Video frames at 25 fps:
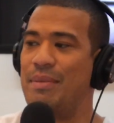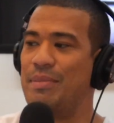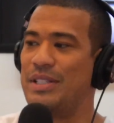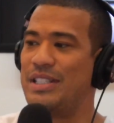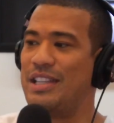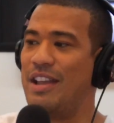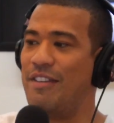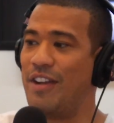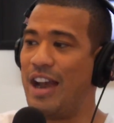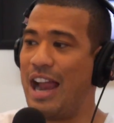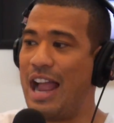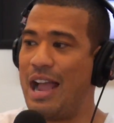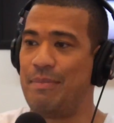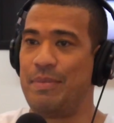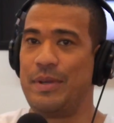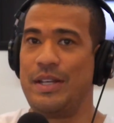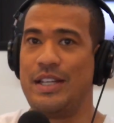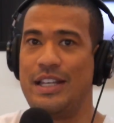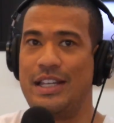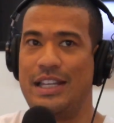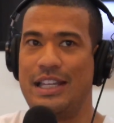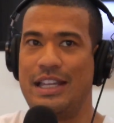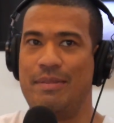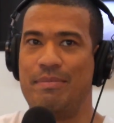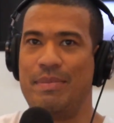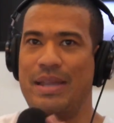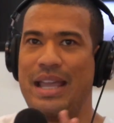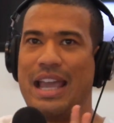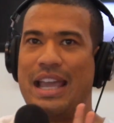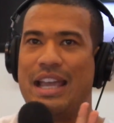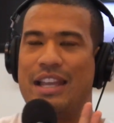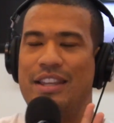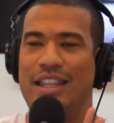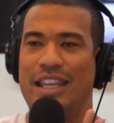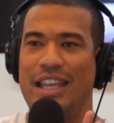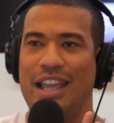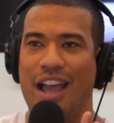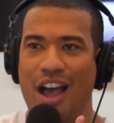time it's ever happened in the
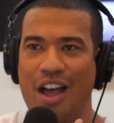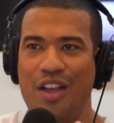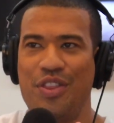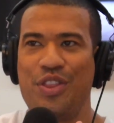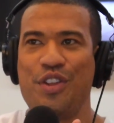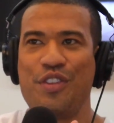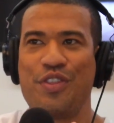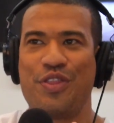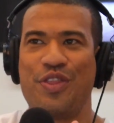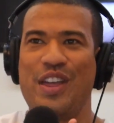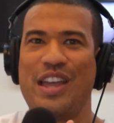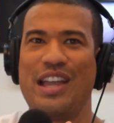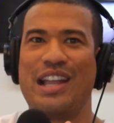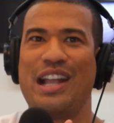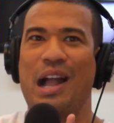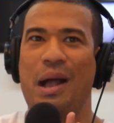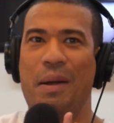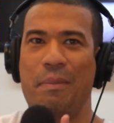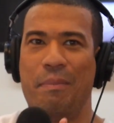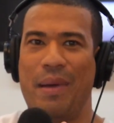NBA. The other thing